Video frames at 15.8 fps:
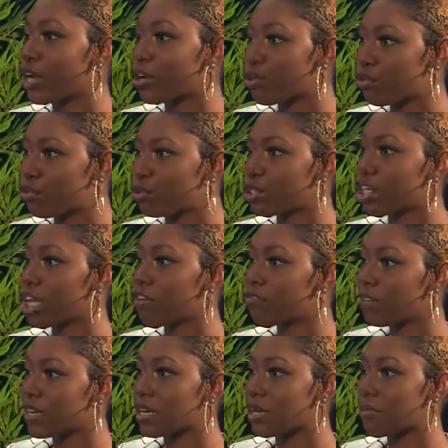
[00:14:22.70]
crucial,
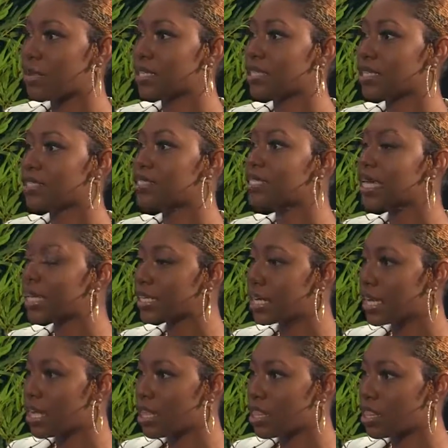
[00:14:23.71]
fundamental,
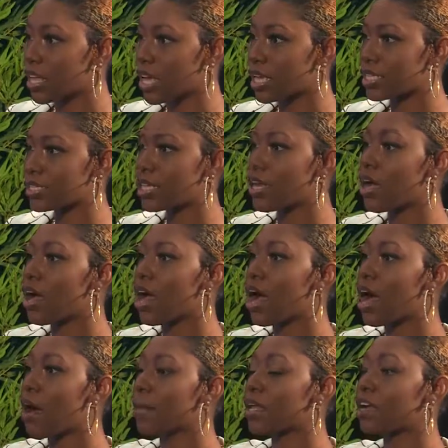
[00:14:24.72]
technical things
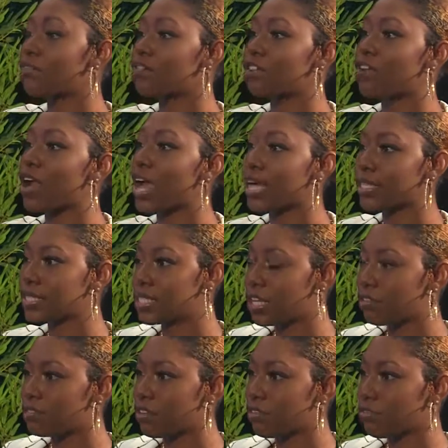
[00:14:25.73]
in a variety
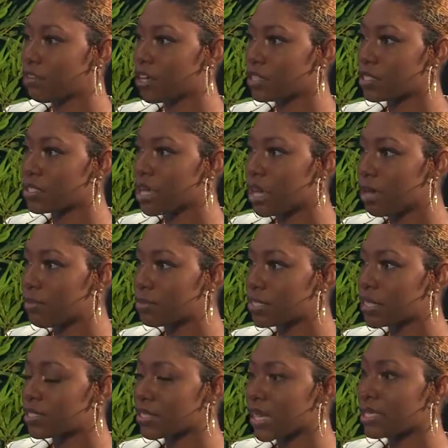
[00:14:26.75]
of different
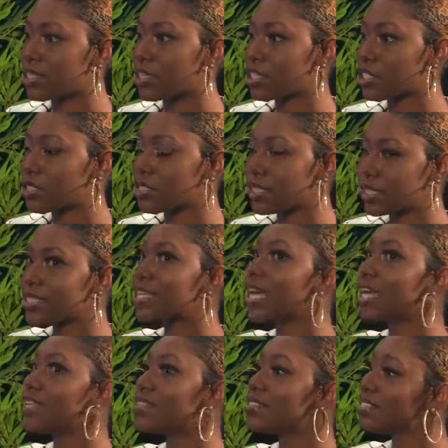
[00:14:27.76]

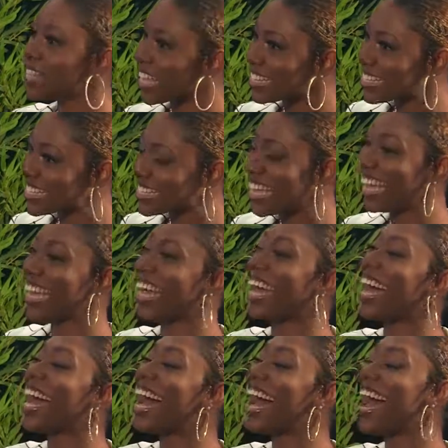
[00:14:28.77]
skill sets
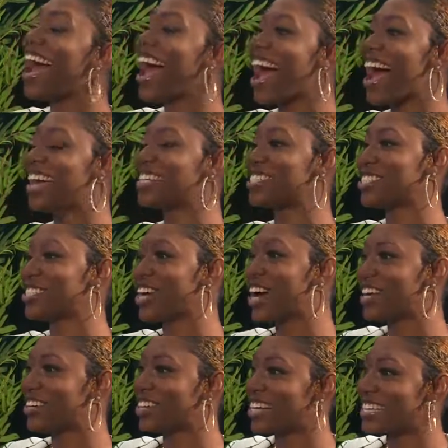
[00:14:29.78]
and
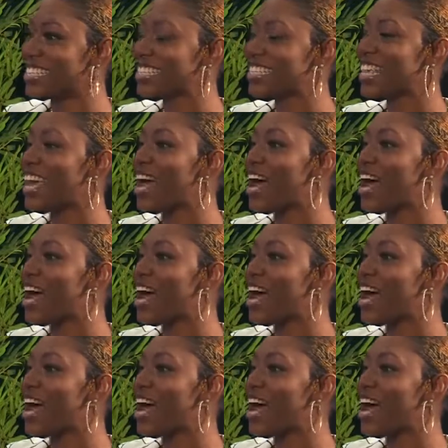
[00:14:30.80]
genres